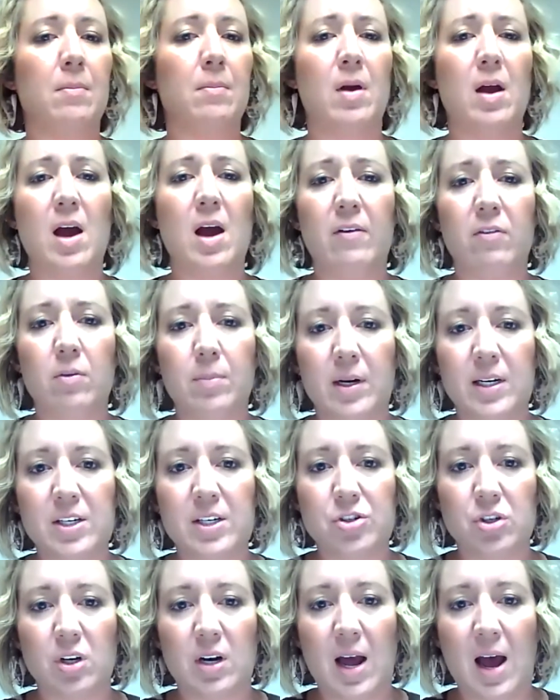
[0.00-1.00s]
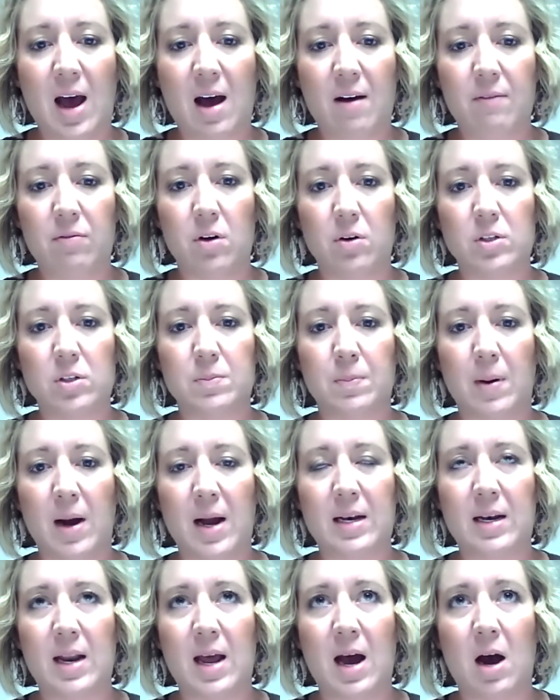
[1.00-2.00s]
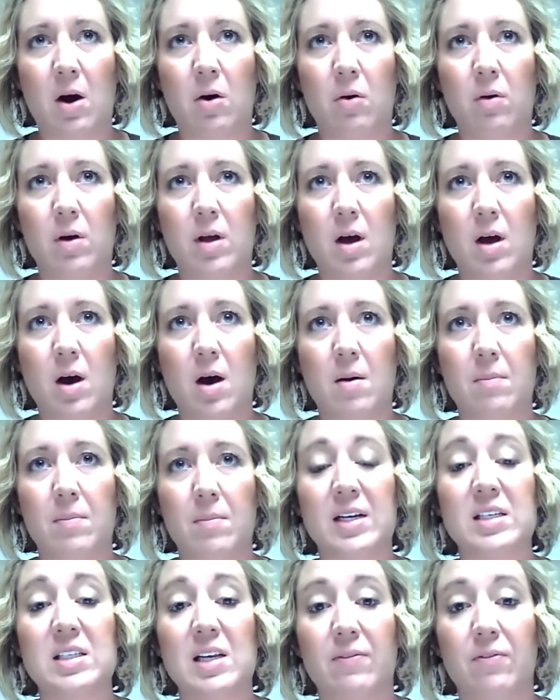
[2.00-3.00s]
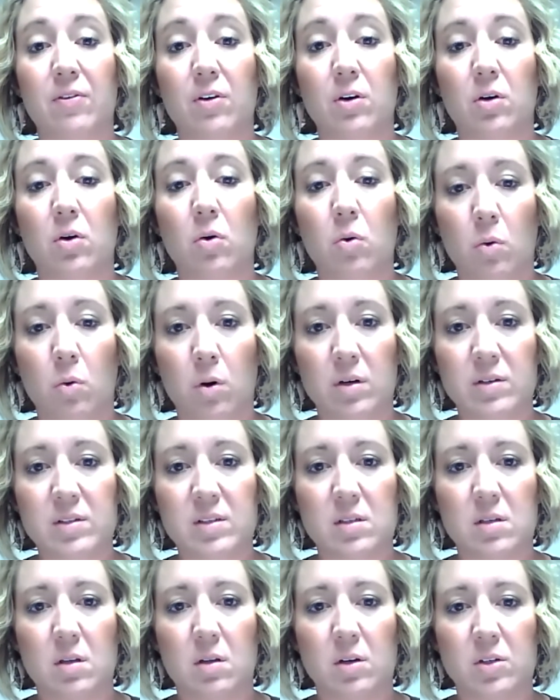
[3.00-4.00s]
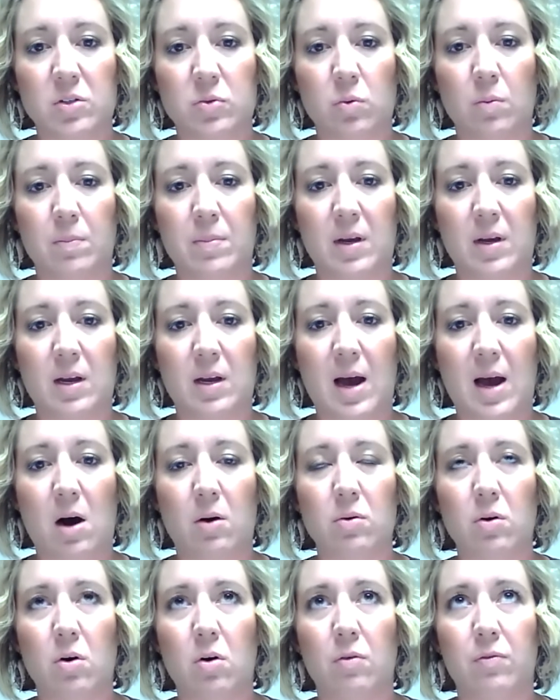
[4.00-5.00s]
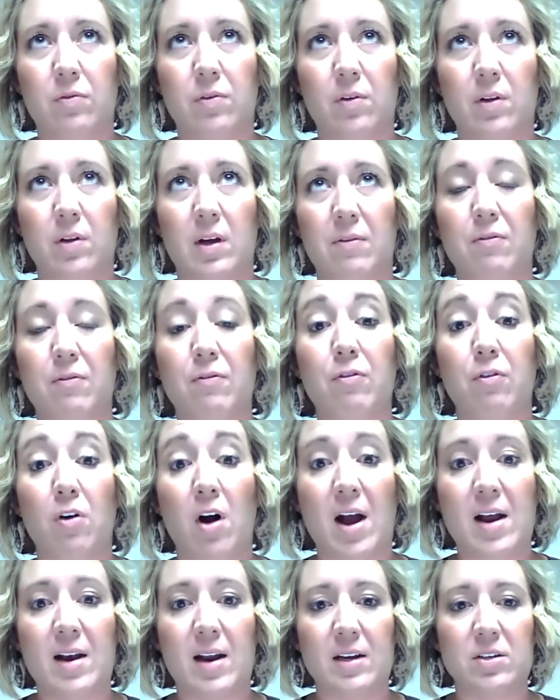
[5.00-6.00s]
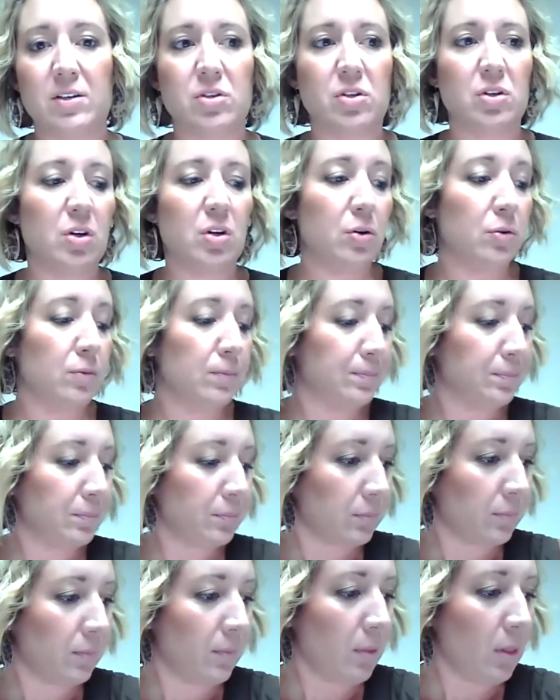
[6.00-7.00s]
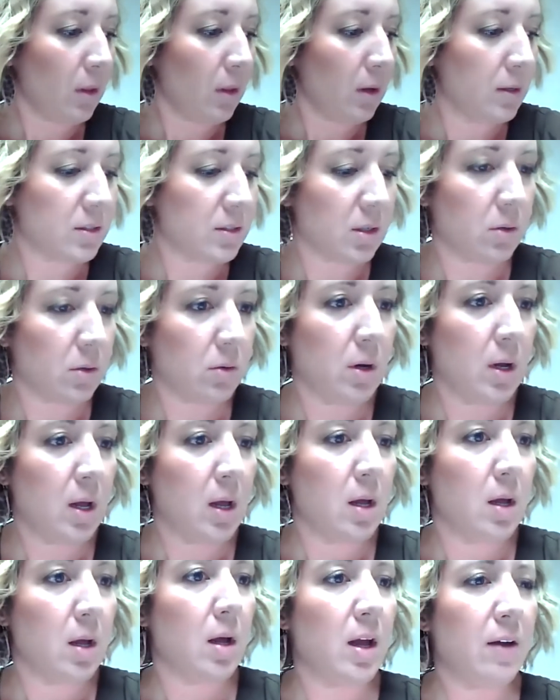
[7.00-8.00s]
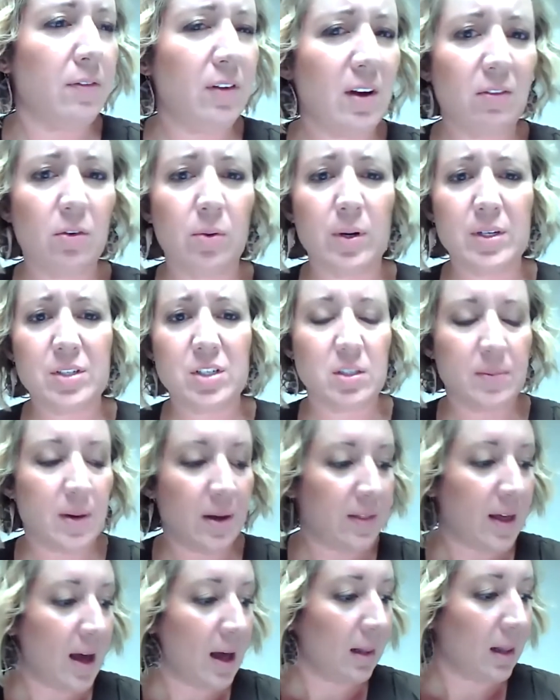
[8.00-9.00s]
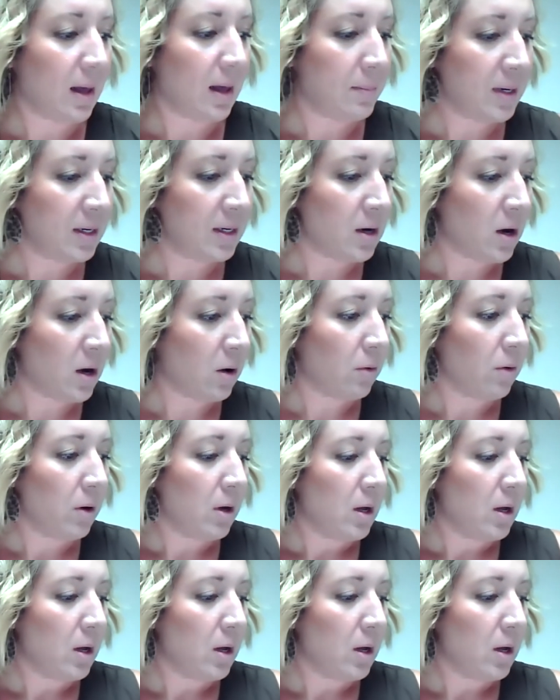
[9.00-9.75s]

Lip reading: Everybody should have those by now, except for a course. Those will be out hopefully Friday to you. So if you have questions about that, let me know.